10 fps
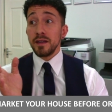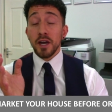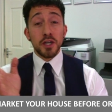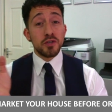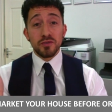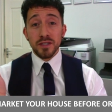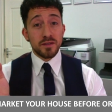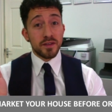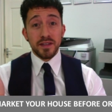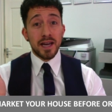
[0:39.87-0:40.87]
hundreds of
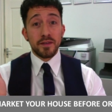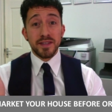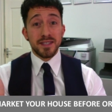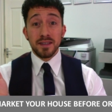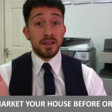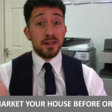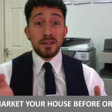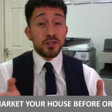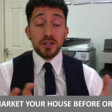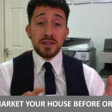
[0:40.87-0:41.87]
other houses
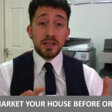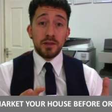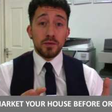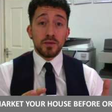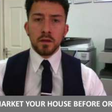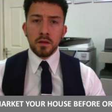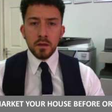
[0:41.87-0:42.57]
just like yours.